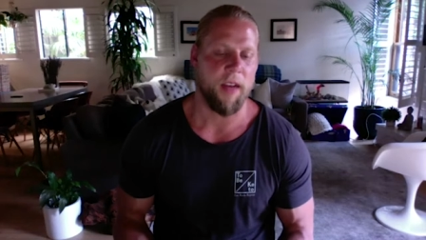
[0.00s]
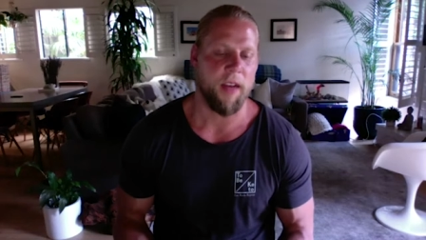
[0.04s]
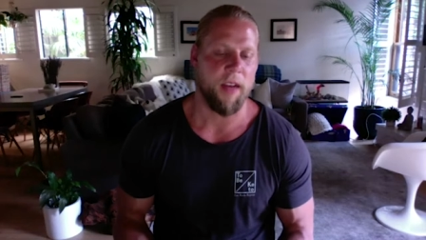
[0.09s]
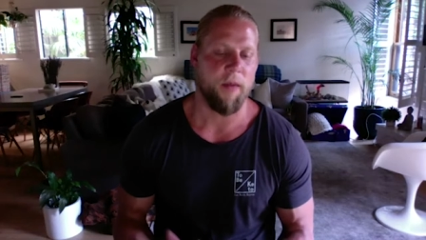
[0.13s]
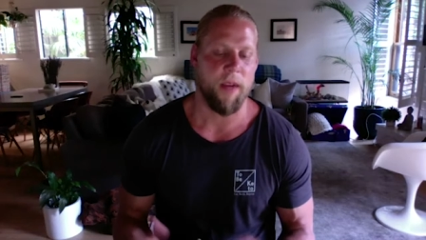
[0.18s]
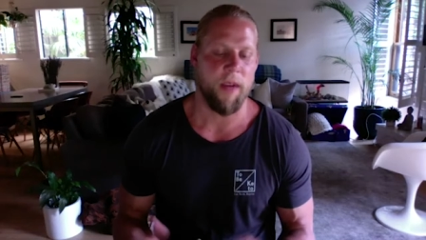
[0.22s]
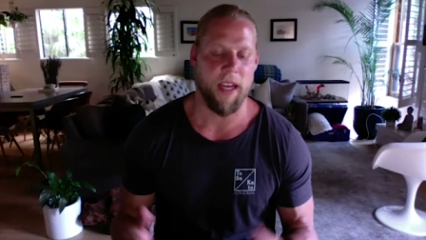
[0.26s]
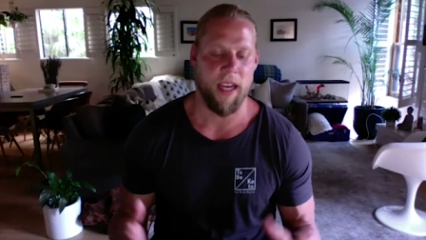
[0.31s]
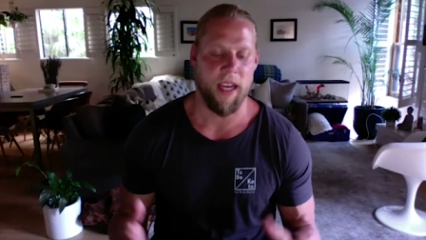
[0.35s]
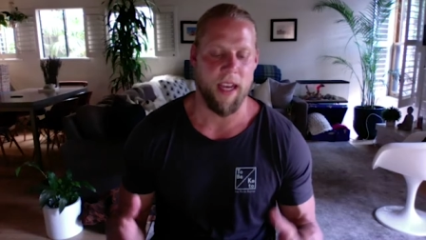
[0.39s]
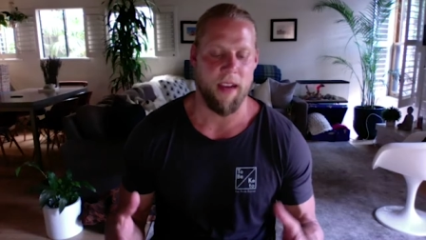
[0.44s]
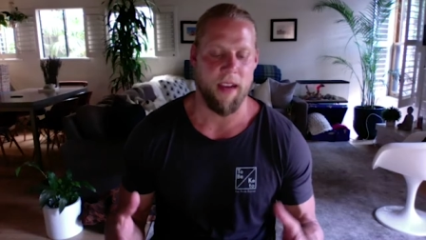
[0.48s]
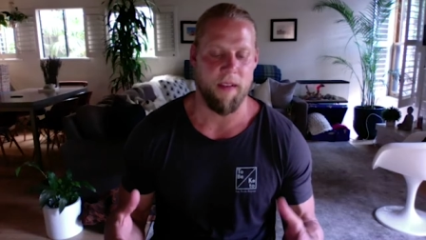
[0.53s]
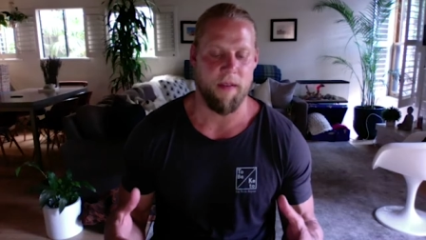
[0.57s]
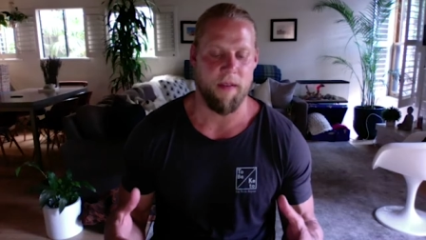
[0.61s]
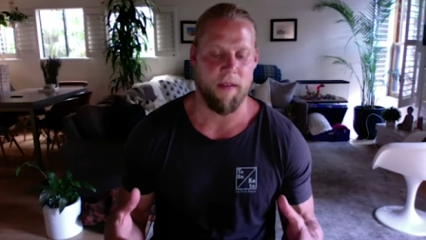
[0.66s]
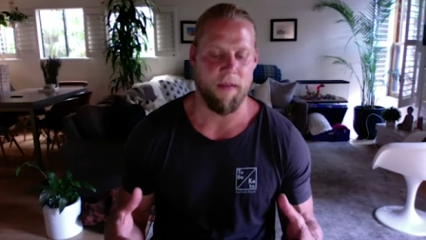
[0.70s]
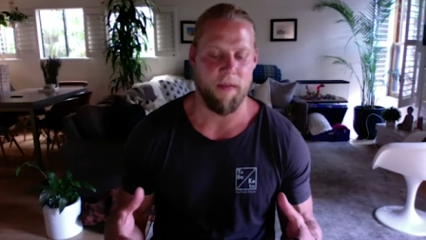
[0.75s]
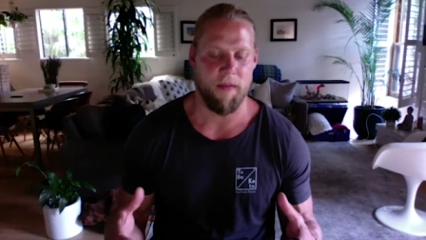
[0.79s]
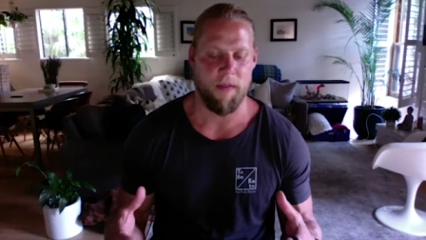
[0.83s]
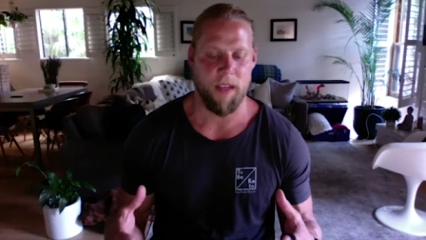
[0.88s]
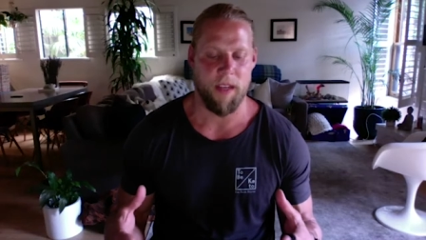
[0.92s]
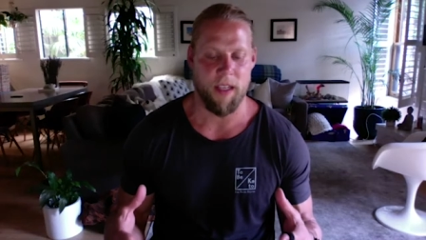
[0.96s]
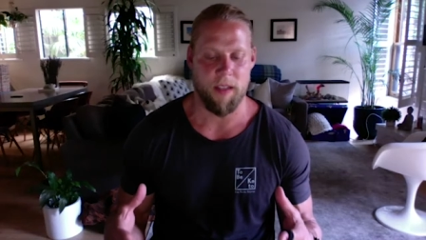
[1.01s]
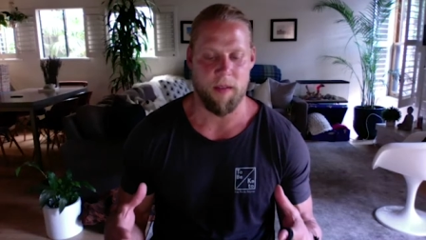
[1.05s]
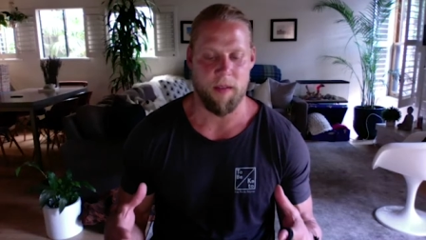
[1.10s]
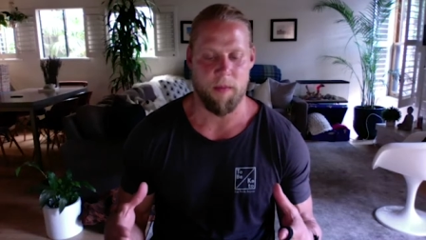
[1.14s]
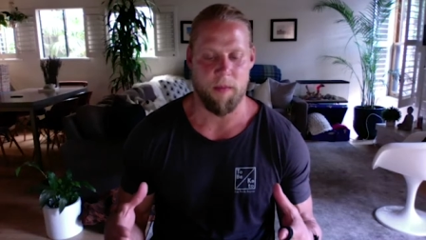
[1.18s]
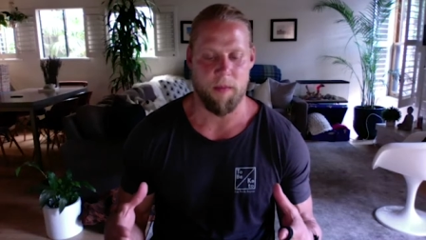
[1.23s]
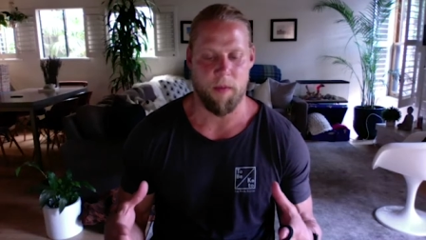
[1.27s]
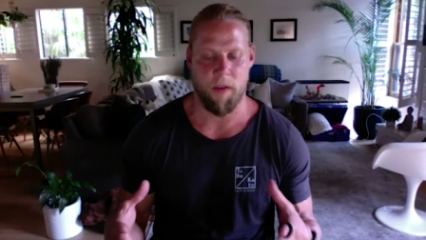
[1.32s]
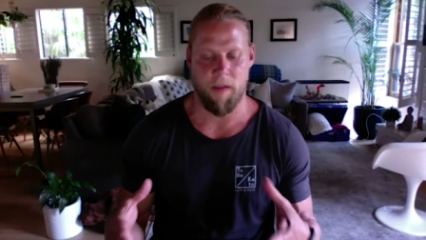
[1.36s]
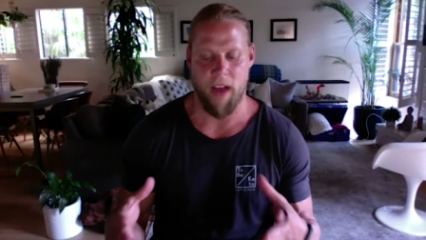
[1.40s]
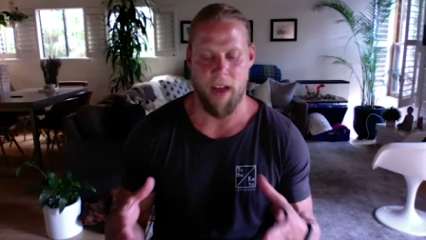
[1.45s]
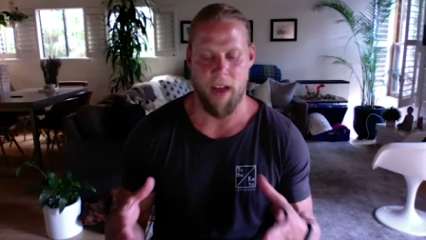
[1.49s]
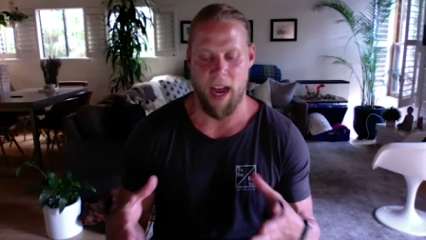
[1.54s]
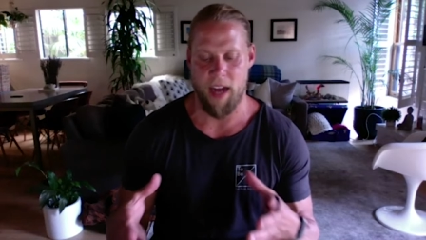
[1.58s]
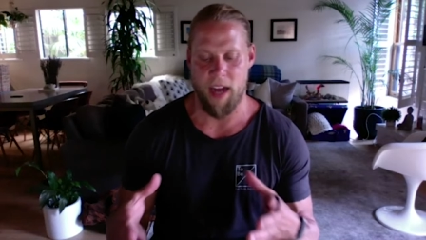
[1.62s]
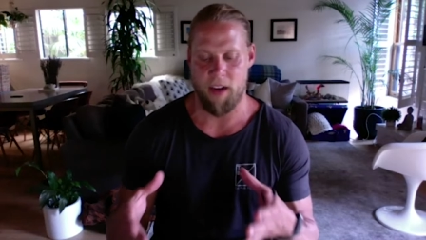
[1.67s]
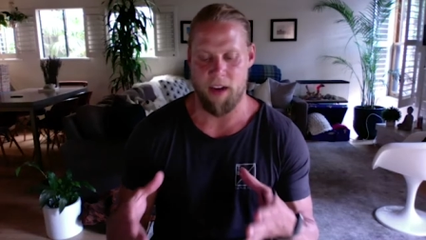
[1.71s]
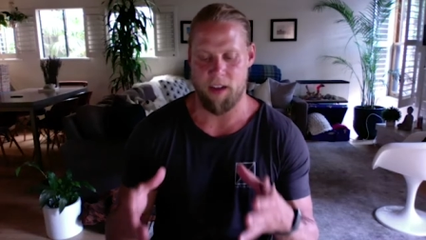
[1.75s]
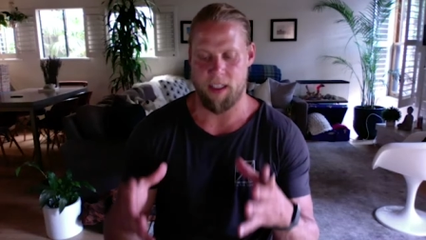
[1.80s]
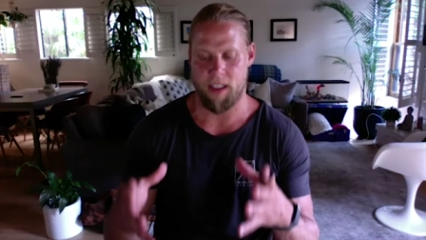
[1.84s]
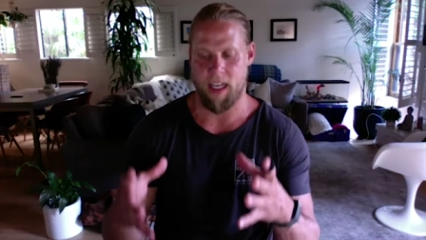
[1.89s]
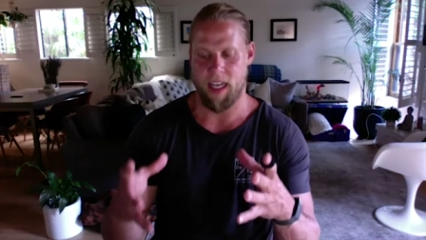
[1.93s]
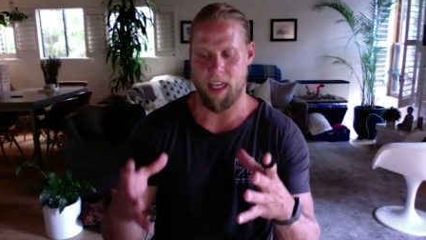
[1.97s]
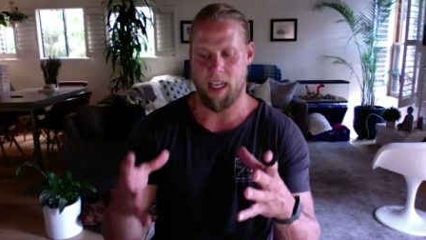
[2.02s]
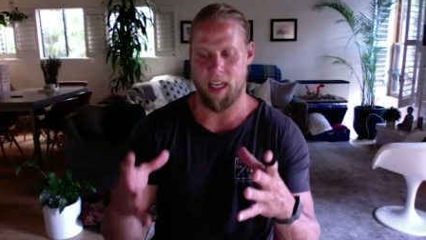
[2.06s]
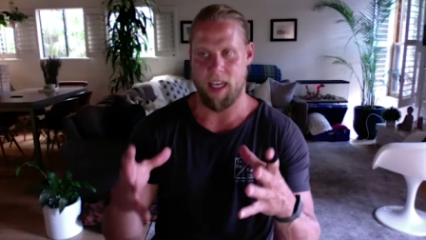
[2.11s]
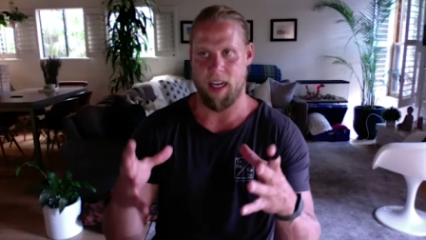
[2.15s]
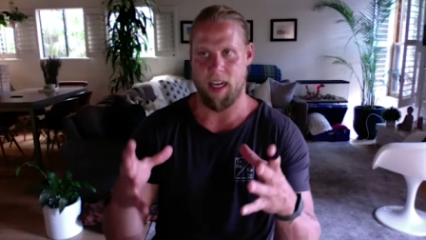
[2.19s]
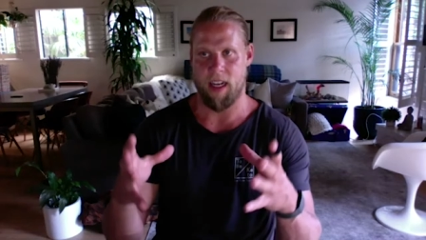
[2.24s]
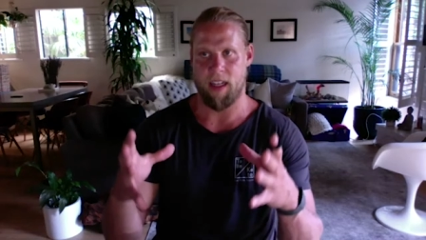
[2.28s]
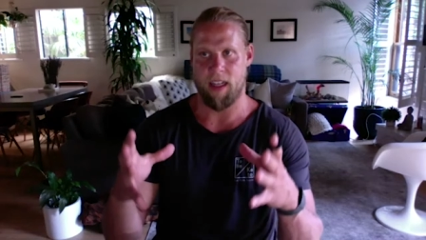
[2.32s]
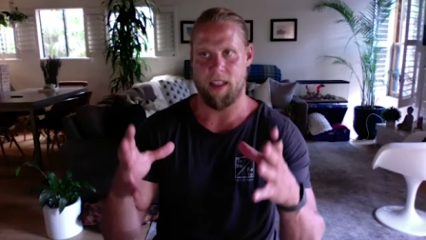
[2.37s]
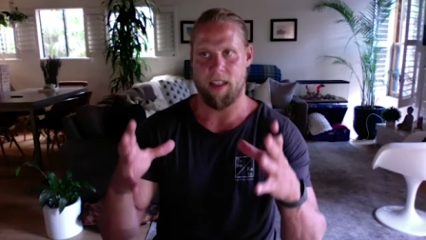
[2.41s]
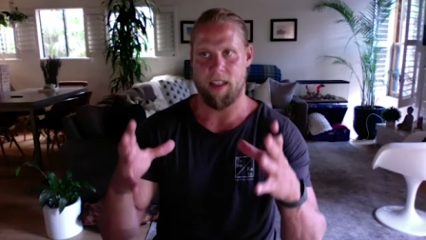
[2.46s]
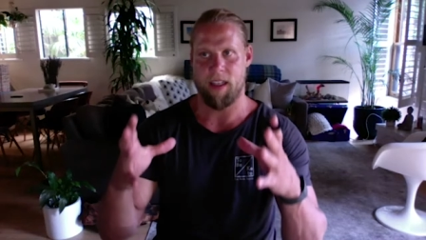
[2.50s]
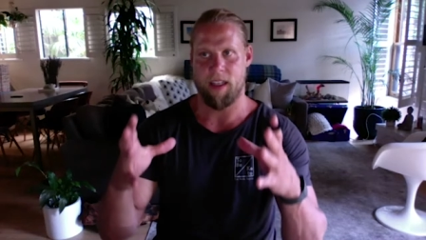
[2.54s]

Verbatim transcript: we have these providers that get us